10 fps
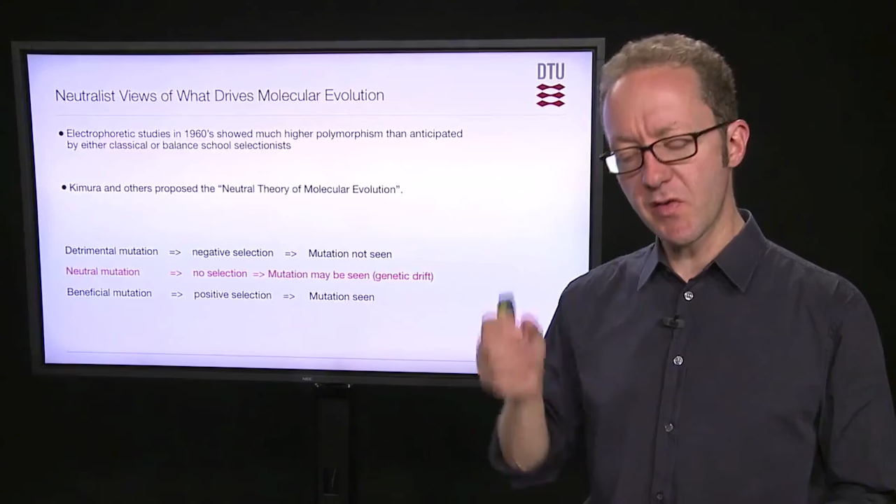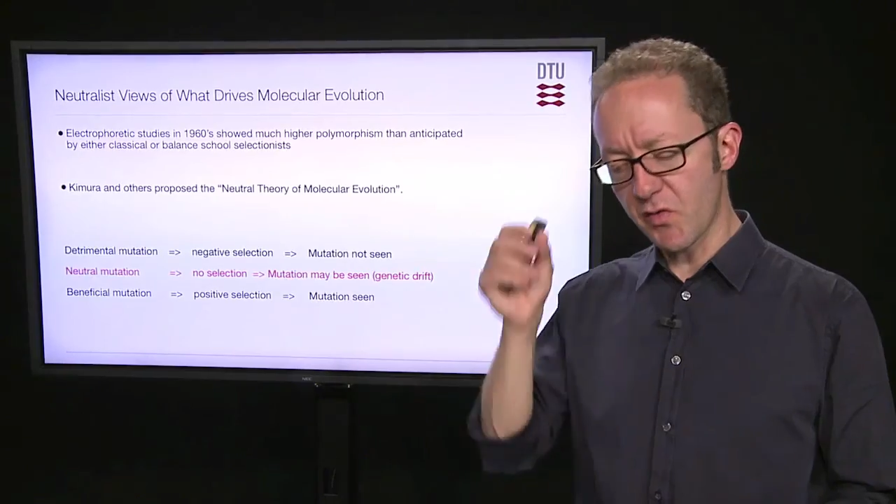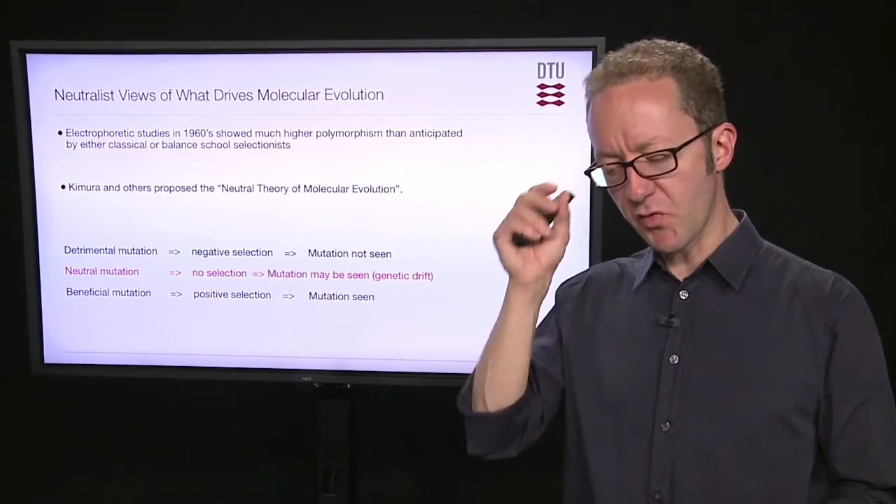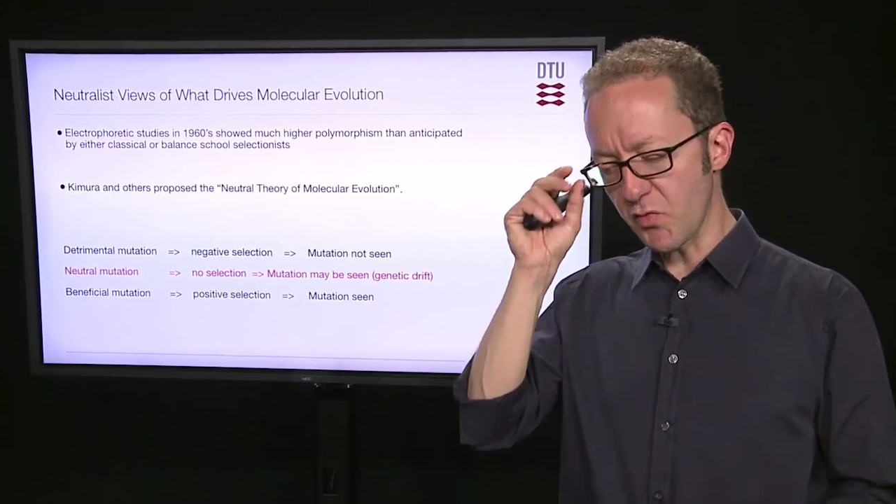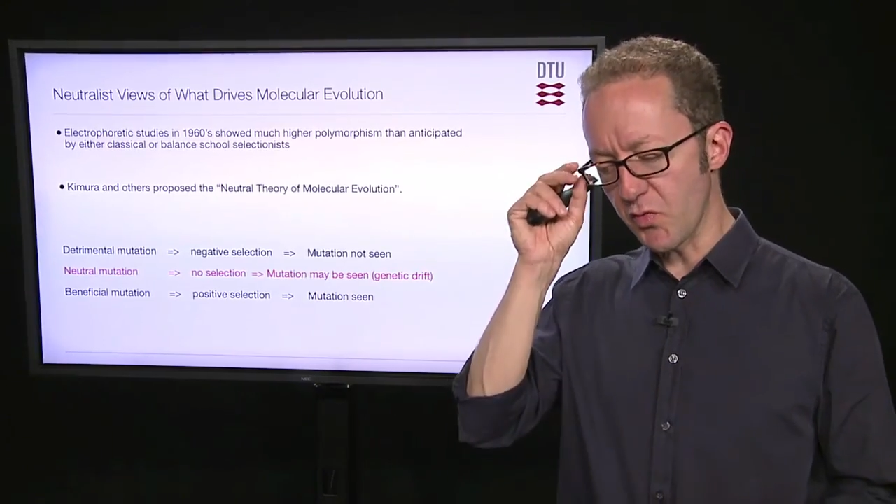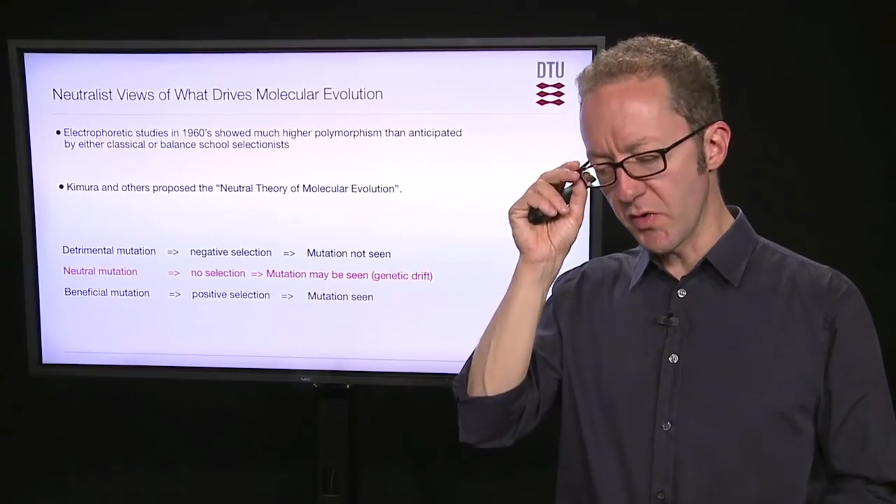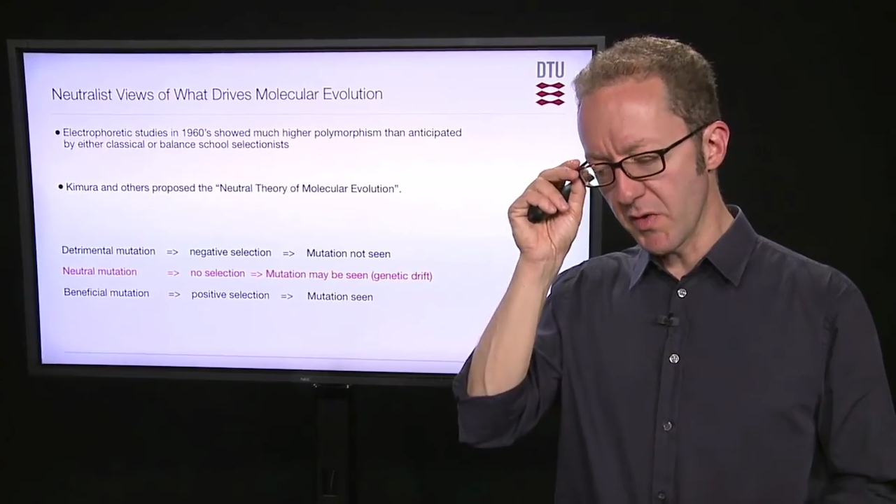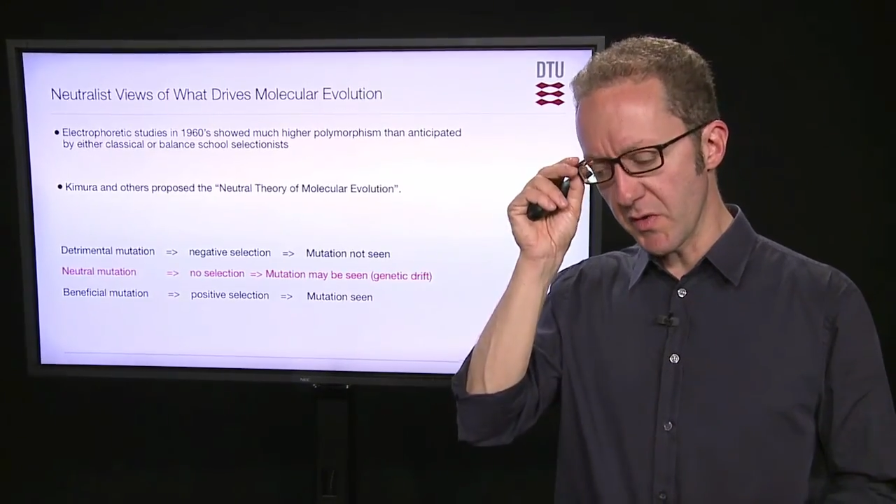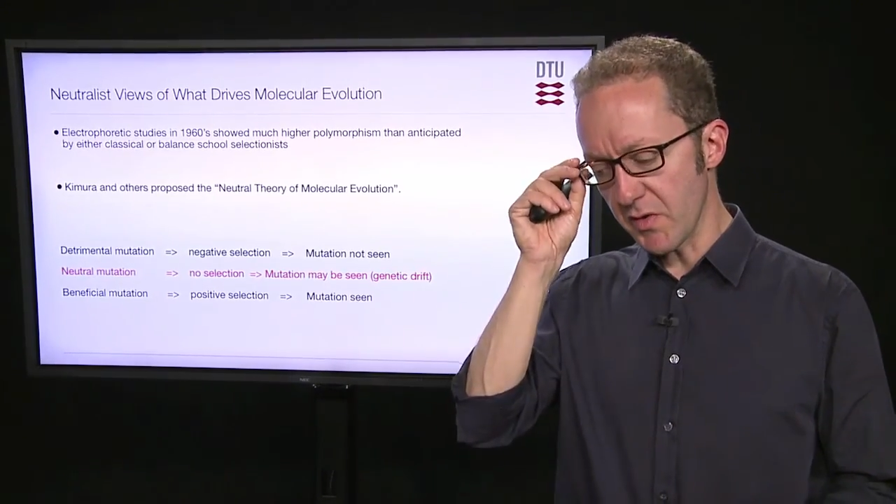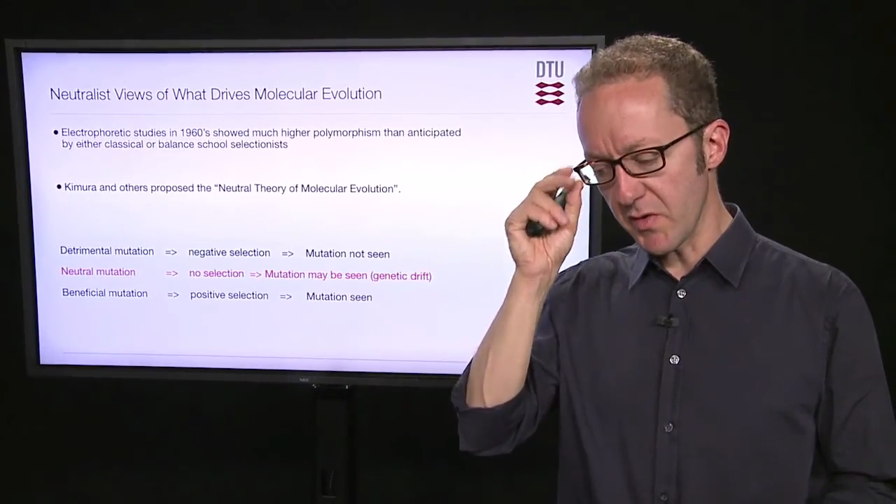to
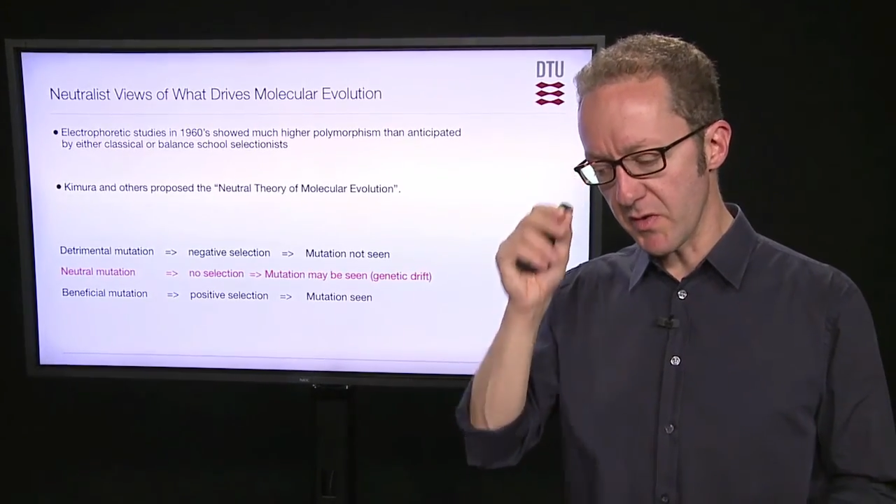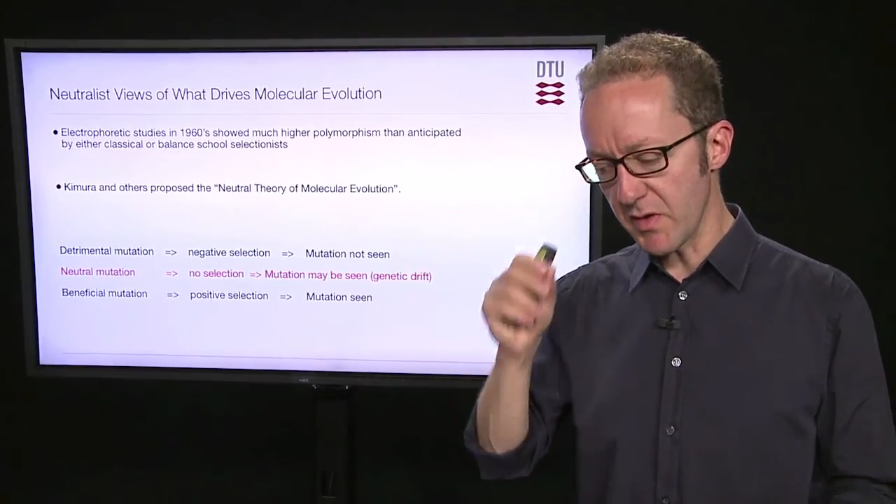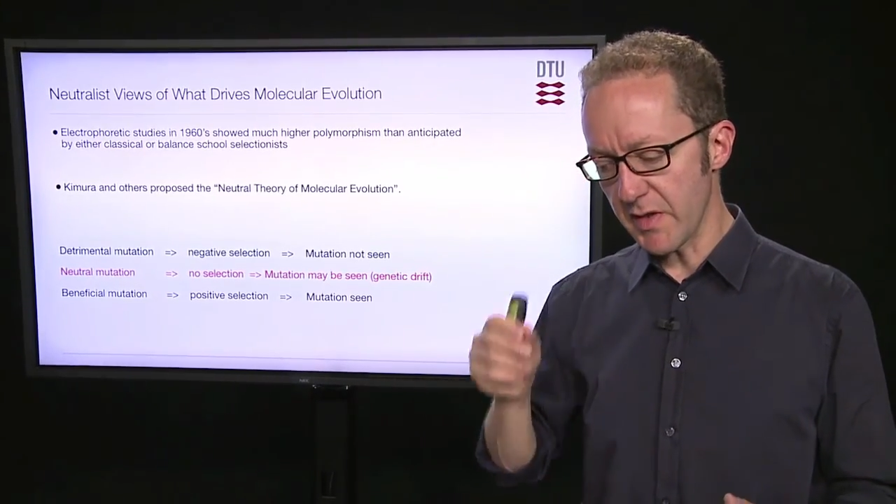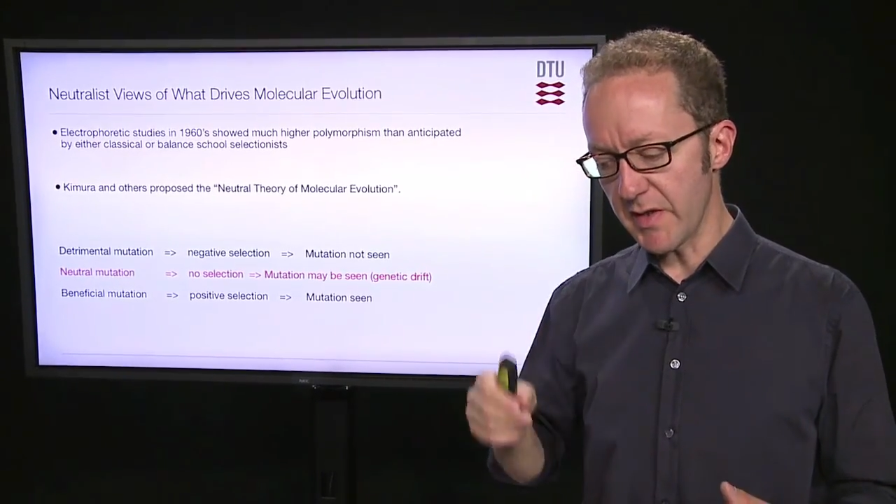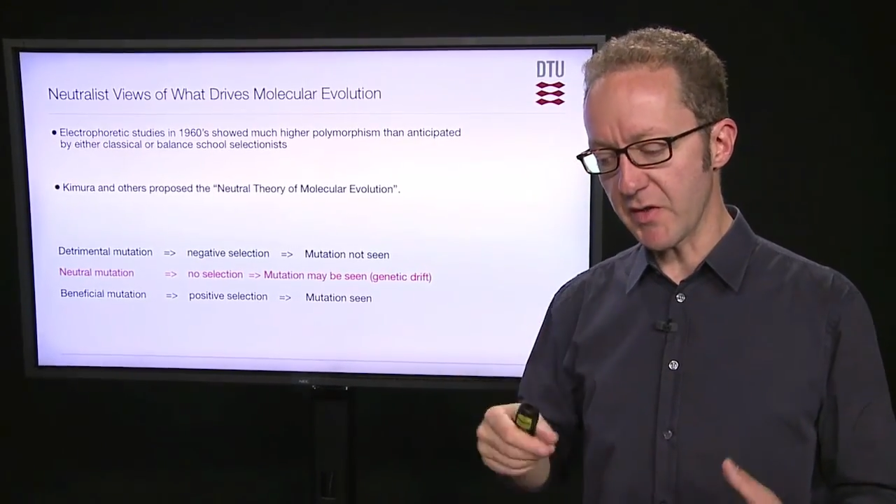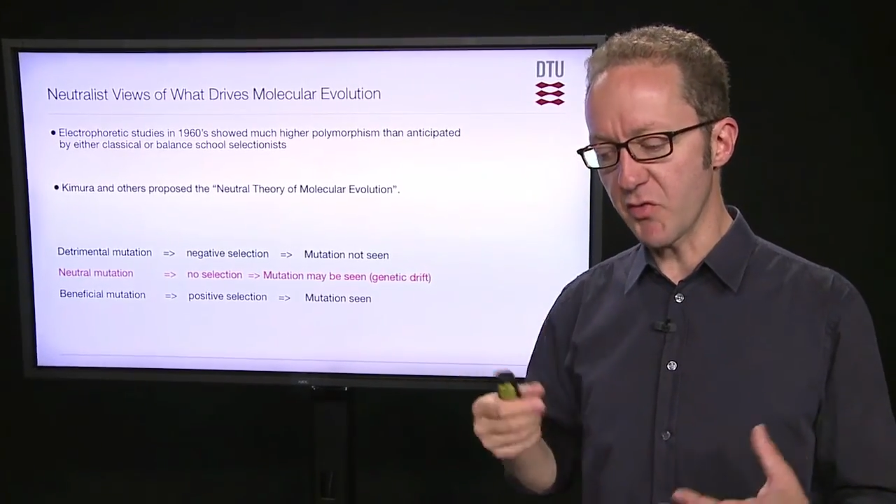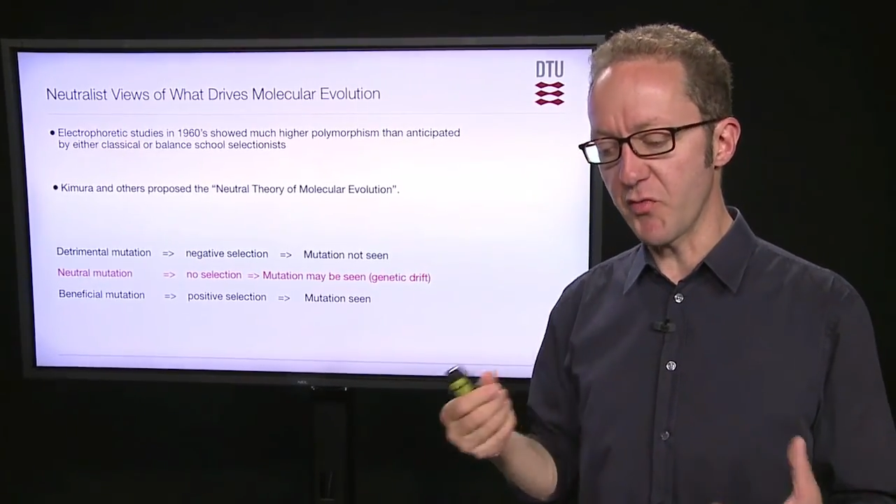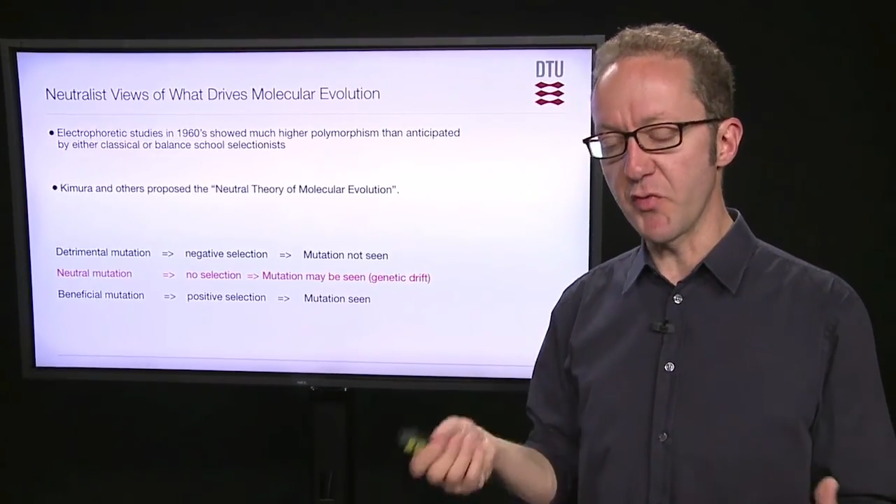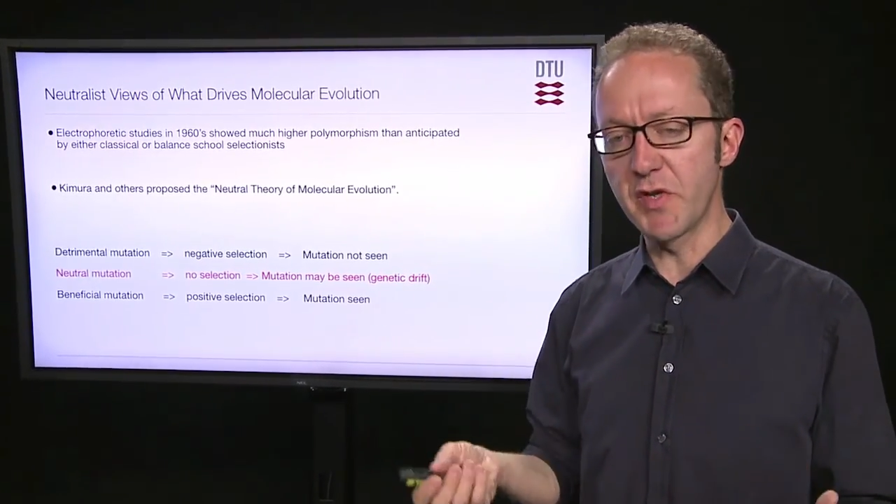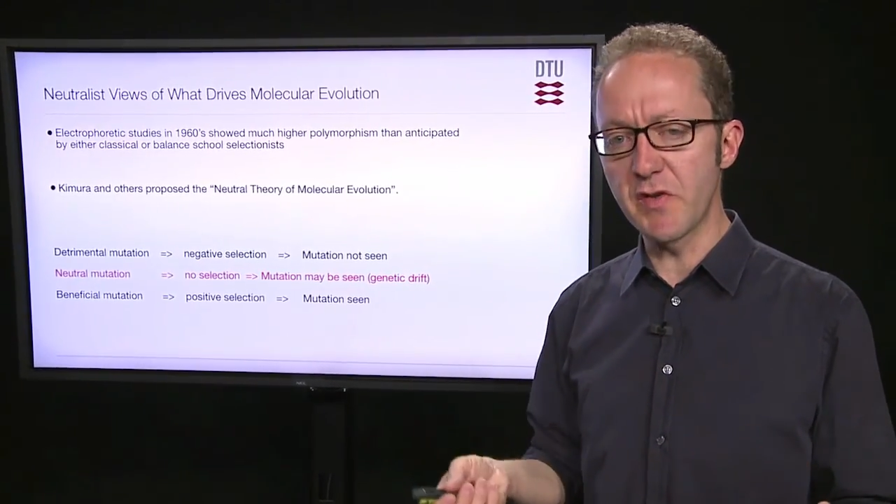
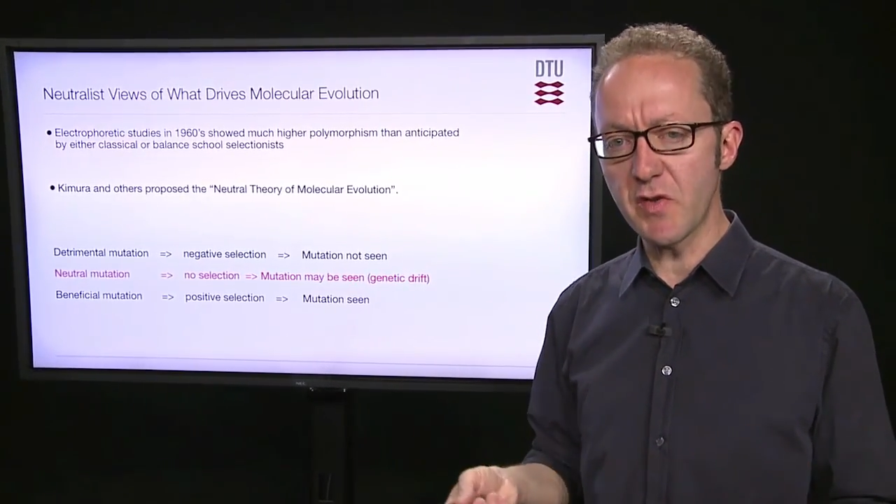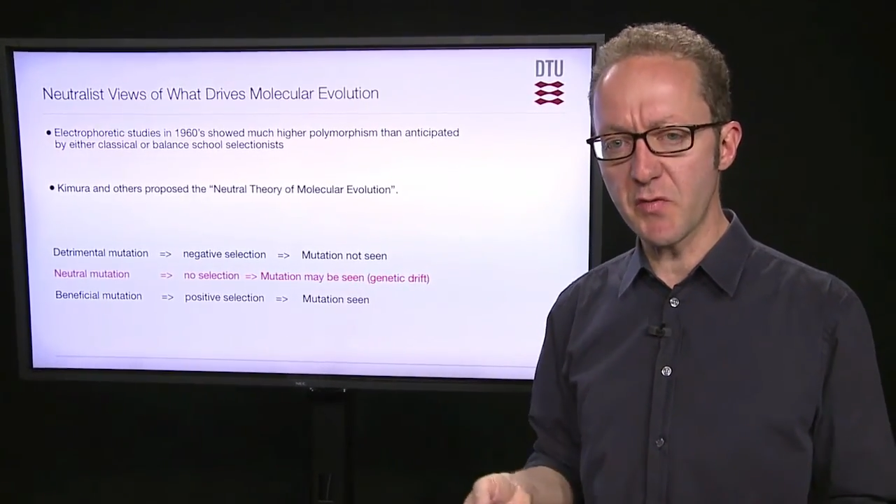electrophoresis,